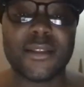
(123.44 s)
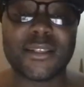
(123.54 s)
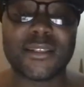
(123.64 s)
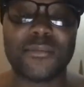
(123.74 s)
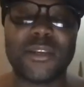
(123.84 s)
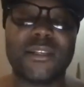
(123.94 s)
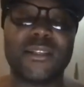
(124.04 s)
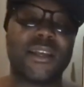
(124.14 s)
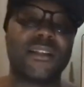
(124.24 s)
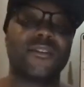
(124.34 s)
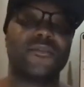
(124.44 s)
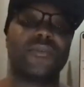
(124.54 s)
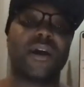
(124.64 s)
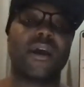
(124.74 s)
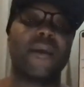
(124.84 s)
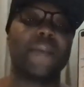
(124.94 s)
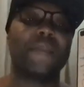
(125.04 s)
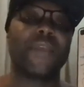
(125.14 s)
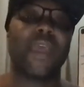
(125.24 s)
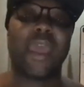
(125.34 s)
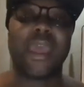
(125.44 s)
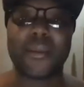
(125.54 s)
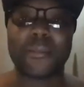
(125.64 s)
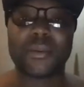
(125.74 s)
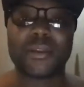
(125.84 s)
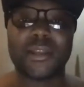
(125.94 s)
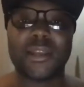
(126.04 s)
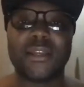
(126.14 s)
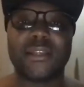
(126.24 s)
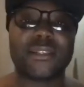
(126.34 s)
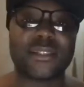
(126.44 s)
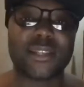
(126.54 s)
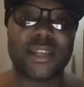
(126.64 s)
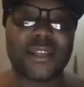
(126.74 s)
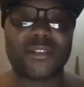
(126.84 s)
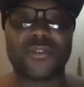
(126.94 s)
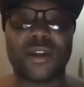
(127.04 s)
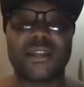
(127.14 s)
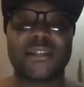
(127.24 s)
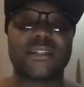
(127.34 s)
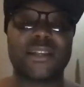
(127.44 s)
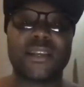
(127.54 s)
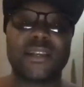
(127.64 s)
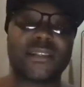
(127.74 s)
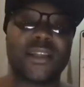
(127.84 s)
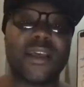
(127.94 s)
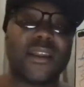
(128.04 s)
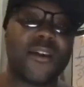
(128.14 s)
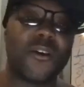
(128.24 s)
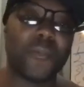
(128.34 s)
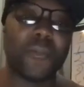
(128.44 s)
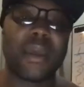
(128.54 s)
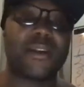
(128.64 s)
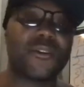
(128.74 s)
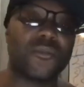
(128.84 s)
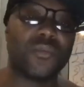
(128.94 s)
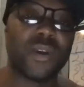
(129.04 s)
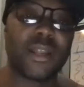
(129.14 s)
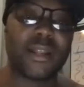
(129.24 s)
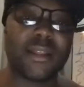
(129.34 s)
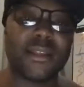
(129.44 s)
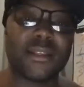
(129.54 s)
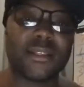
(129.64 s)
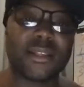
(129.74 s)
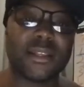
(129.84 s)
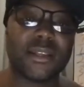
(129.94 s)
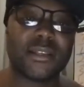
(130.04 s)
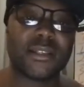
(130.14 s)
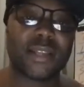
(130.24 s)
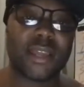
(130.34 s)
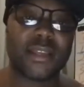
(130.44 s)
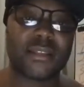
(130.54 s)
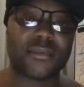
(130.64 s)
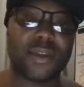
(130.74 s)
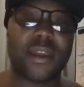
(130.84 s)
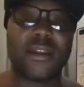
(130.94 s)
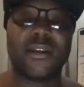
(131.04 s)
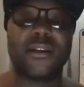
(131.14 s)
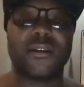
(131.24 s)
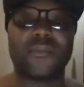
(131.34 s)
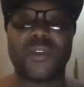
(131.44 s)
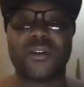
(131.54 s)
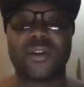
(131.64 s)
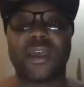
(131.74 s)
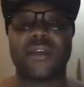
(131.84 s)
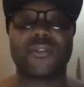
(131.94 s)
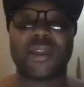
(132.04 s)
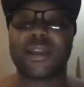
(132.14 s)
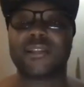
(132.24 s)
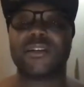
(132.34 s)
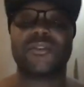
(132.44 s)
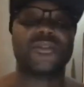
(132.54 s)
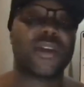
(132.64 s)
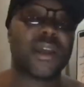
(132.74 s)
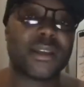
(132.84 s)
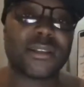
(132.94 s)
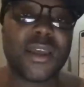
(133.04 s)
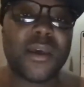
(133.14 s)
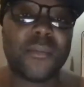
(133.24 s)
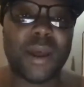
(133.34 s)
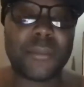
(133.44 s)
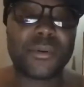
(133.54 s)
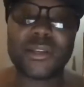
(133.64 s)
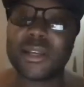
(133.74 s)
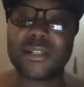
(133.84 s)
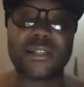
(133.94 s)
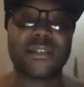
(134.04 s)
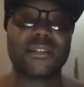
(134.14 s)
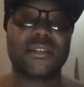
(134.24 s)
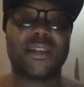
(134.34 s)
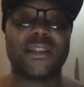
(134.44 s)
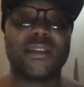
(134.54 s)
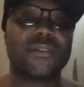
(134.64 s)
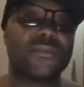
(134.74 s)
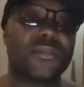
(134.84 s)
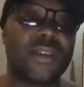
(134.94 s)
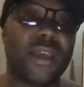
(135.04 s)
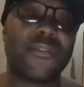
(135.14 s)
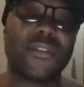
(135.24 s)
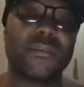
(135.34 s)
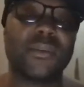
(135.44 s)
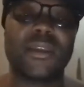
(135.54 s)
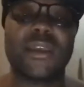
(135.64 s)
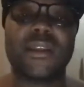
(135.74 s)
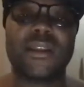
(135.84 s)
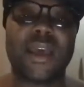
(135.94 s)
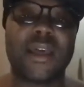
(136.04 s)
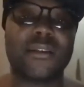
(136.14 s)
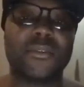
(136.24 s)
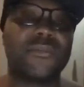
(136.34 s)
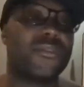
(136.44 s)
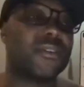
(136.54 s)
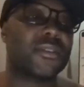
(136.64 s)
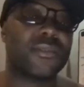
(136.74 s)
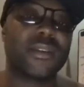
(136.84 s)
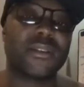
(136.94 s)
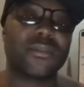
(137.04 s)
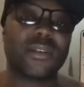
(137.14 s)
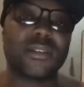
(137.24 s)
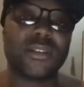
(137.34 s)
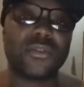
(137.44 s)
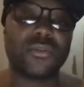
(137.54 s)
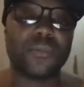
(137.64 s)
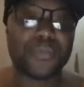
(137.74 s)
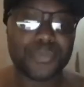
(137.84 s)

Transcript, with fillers: This is me telling you why AMP is as great as it is, no matter what this says right here. Okay, like I told you guys, my prediction is that this will definitely be at $1 before 2022.